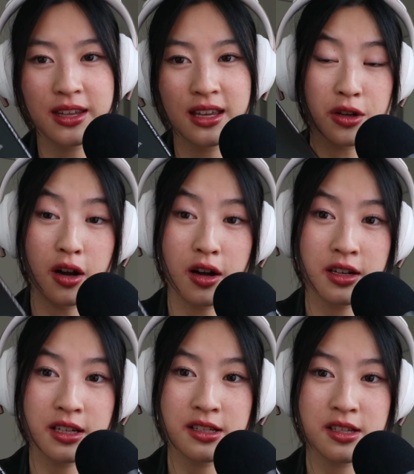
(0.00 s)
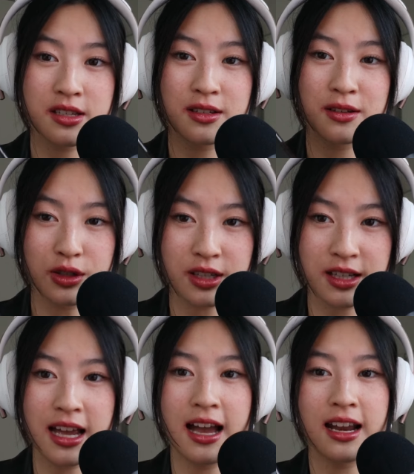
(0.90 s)
an honest
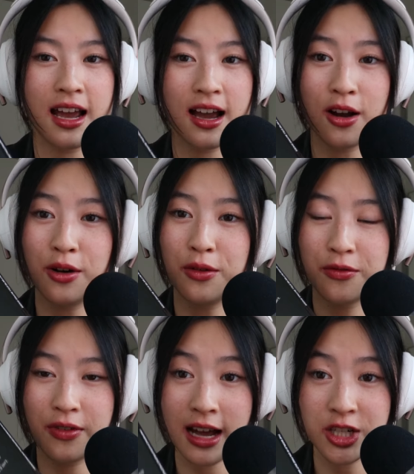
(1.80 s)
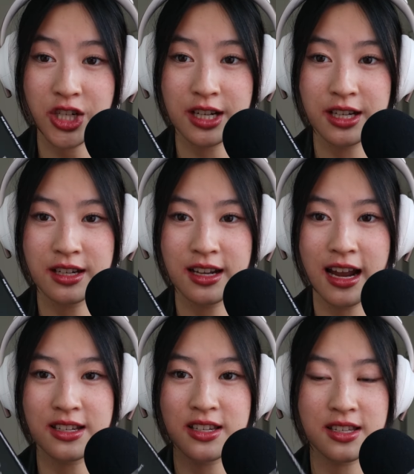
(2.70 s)
look at how fashion
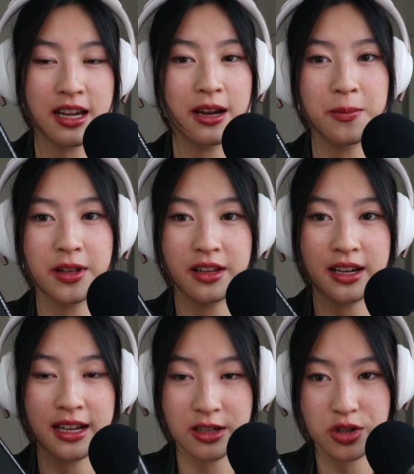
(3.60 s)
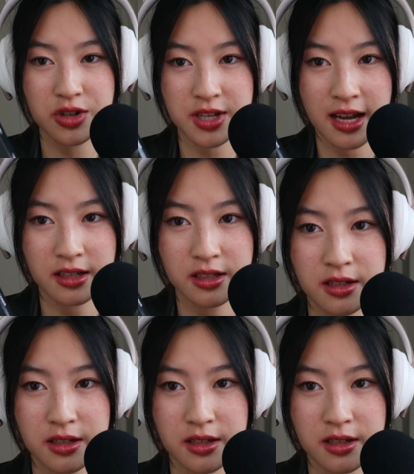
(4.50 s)
and sustainability intersect.